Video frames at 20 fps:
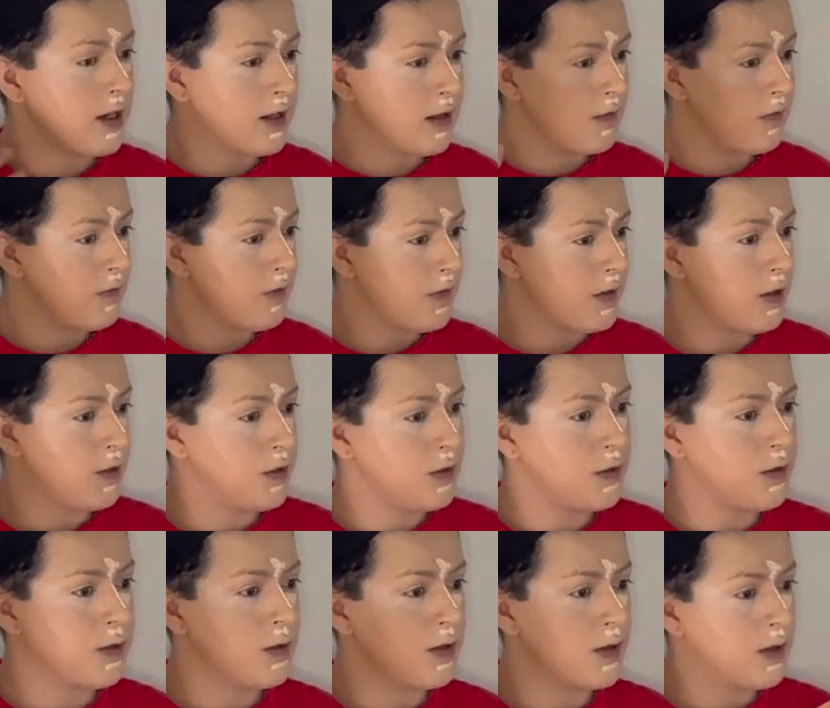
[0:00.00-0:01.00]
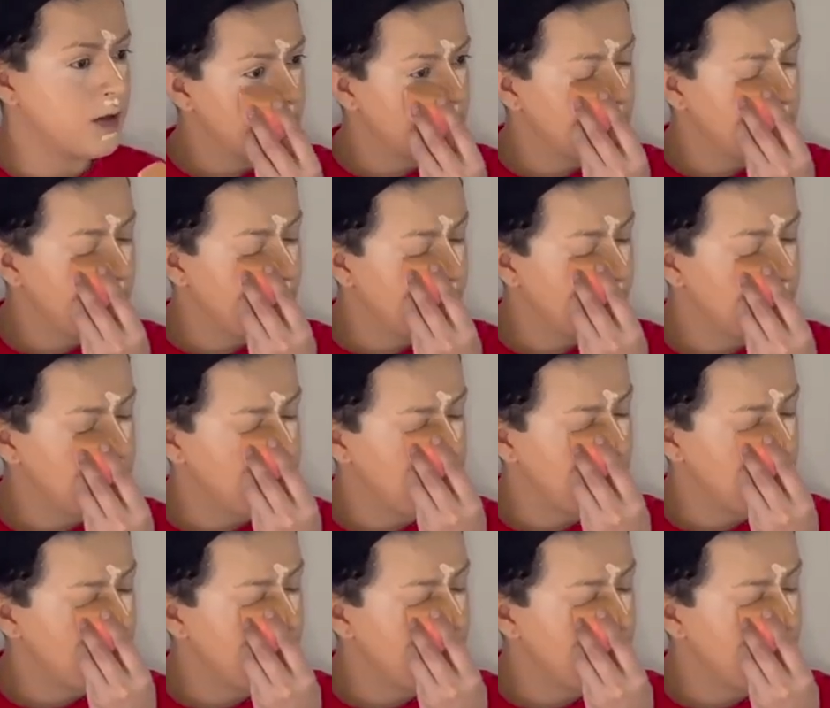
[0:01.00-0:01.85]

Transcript: if you are like me,